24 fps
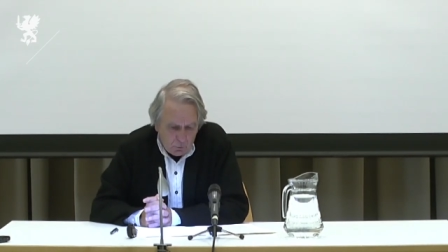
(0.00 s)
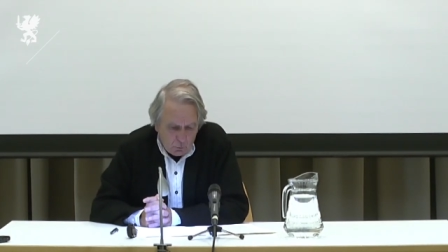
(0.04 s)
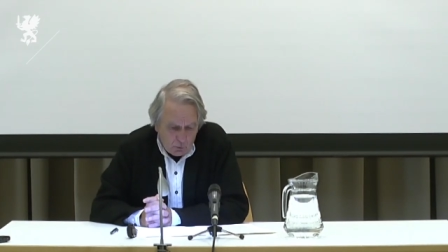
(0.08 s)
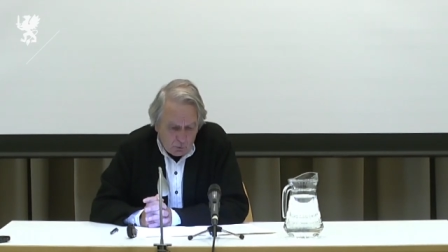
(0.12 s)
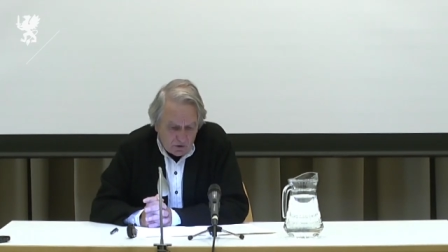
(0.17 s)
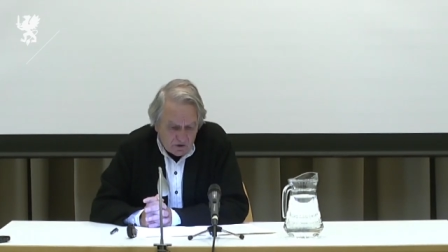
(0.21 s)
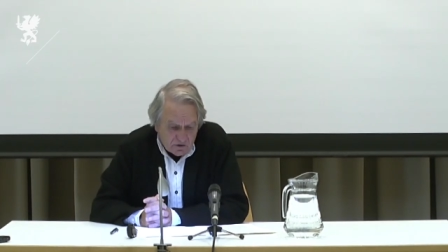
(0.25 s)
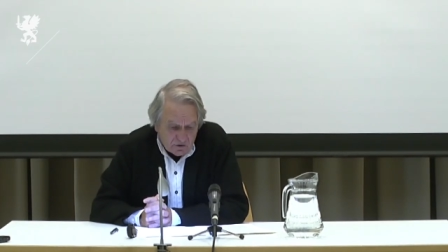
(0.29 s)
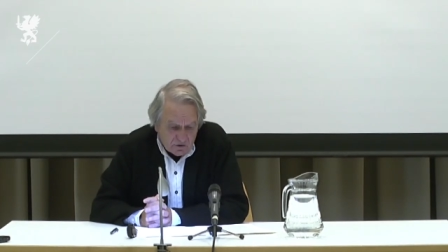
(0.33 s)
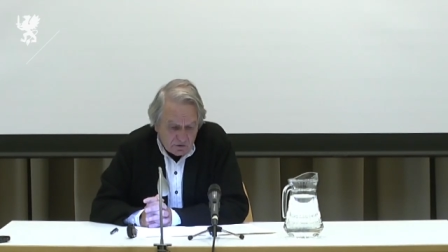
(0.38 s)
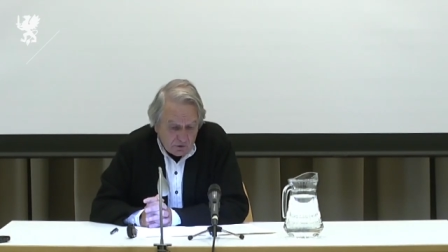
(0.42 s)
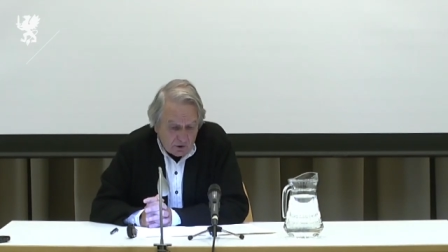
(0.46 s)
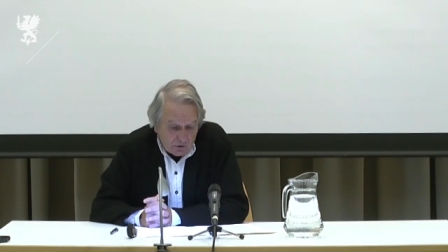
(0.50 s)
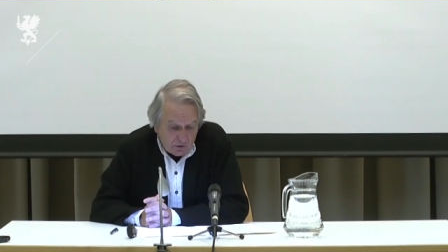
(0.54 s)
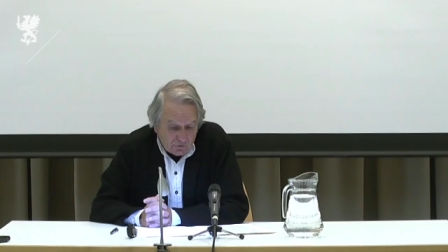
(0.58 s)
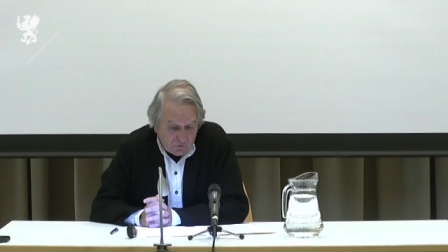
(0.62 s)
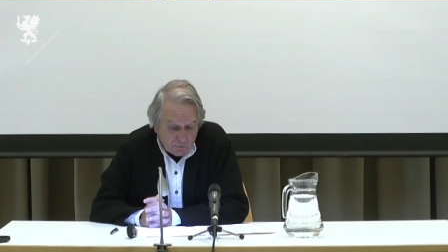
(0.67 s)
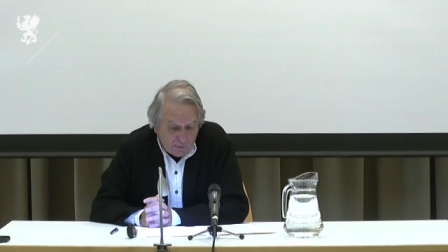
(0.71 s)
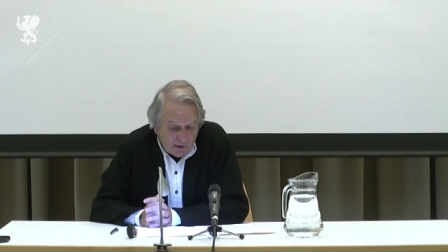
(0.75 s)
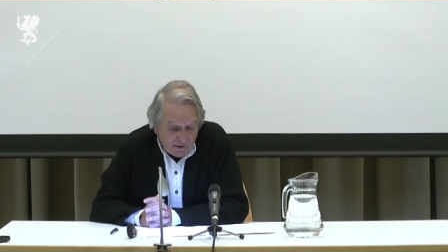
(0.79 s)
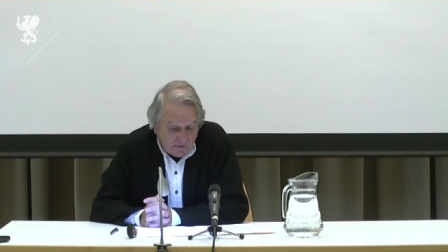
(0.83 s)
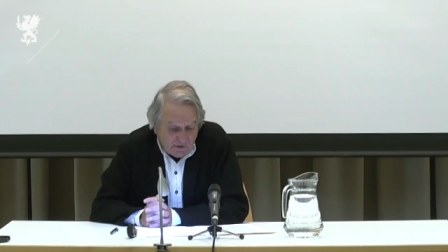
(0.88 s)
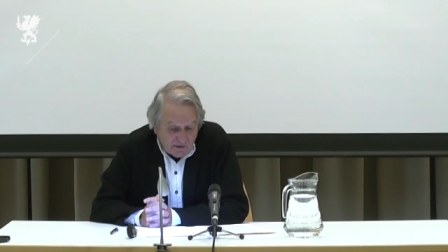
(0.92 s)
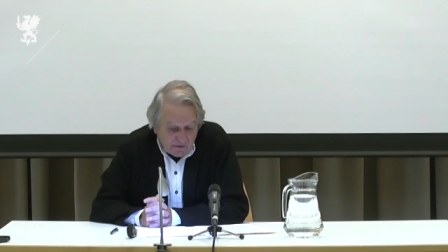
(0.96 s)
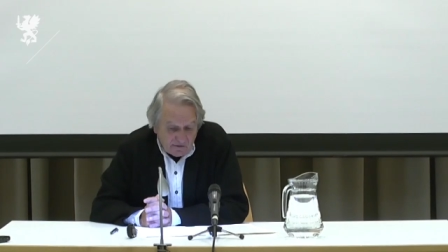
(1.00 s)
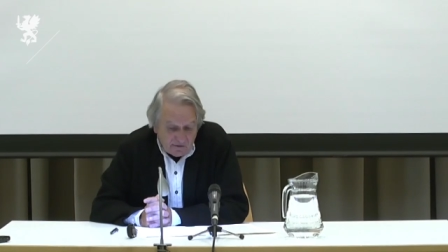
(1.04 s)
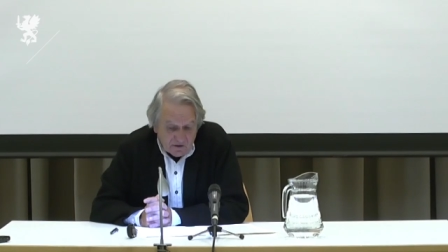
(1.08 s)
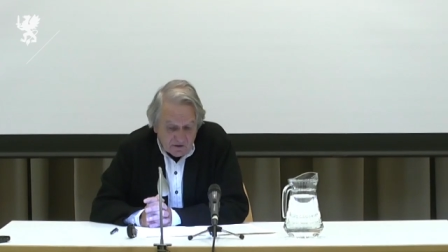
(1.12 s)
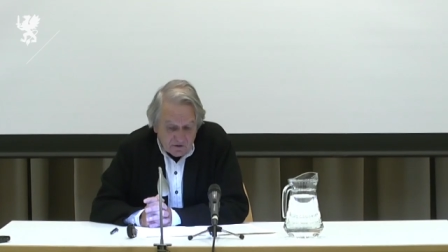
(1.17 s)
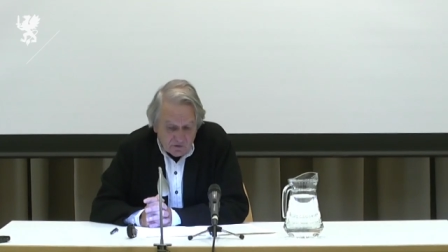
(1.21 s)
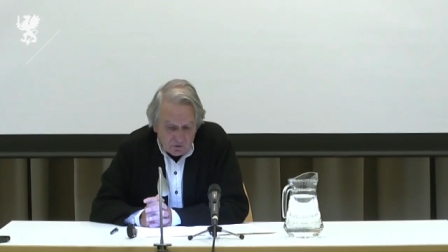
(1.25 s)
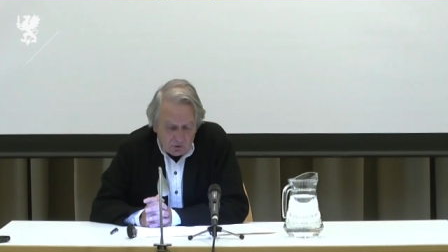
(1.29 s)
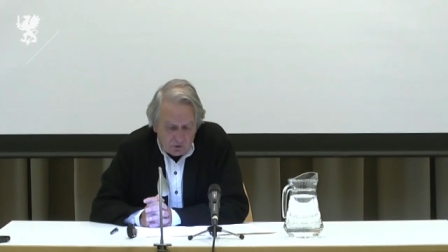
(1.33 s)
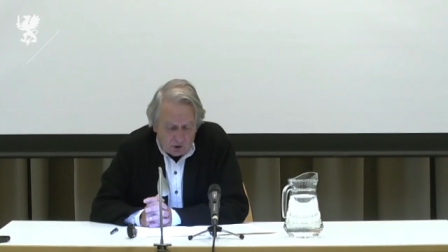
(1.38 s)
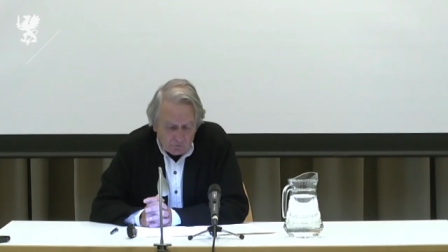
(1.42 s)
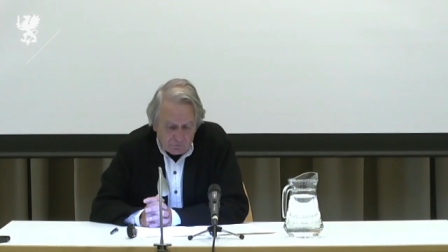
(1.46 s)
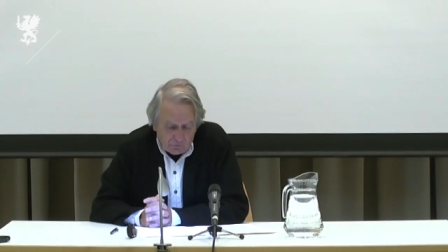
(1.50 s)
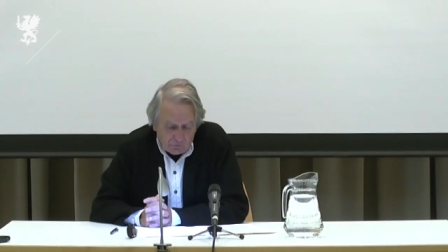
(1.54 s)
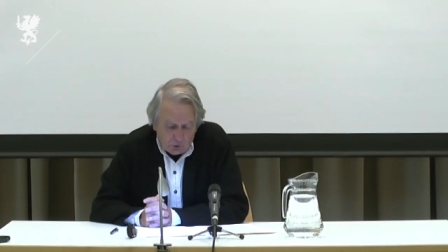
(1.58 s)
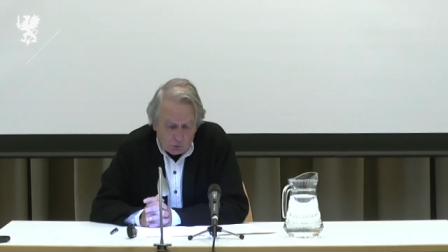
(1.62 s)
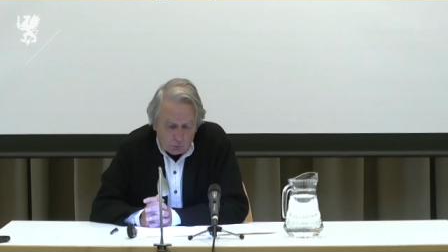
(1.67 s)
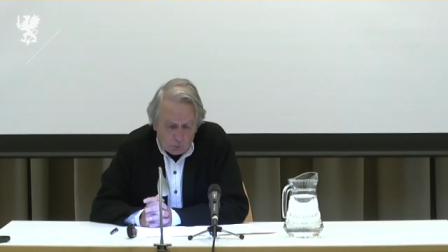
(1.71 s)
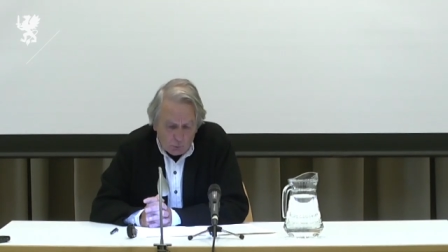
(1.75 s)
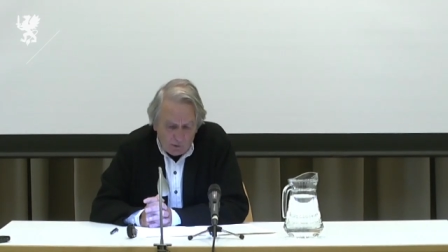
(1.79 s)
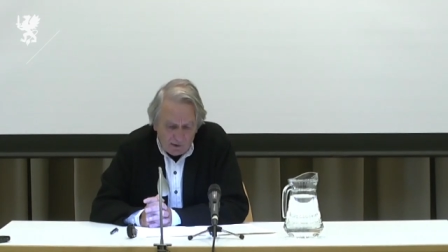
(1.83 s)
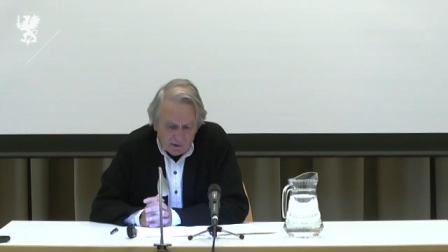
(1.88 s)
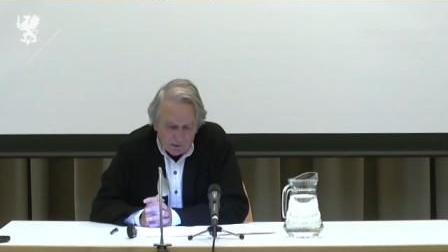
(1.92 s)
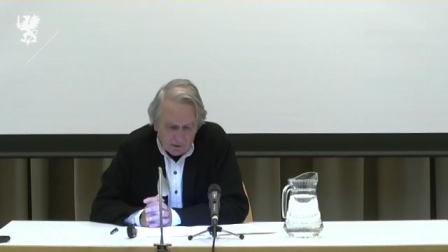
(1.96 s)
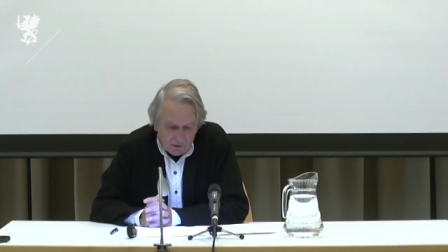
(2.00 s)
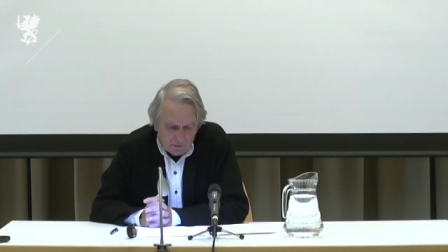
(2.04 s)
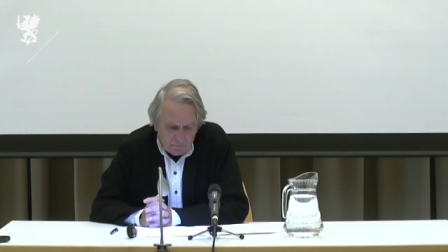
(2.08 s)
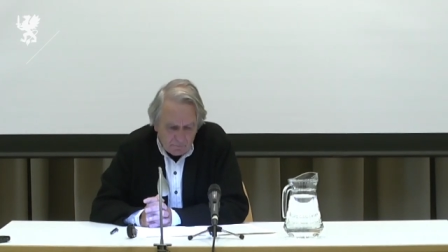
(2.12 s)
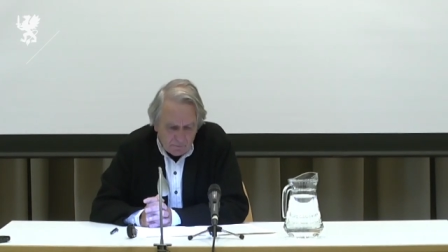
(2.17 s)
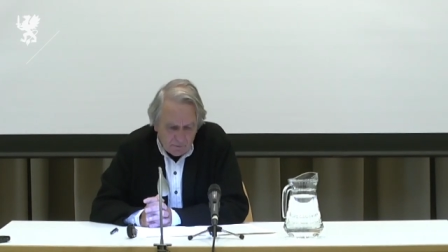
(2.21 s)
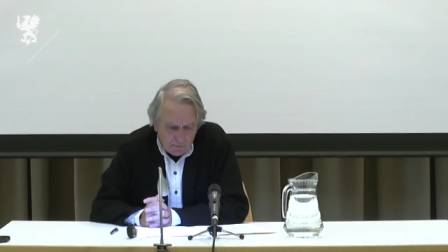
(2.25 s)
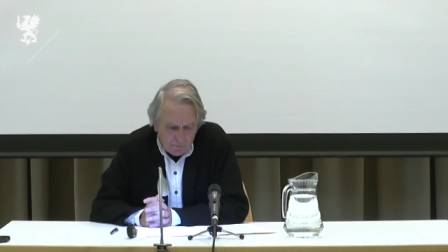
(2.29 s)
which is not the manifestation of a will,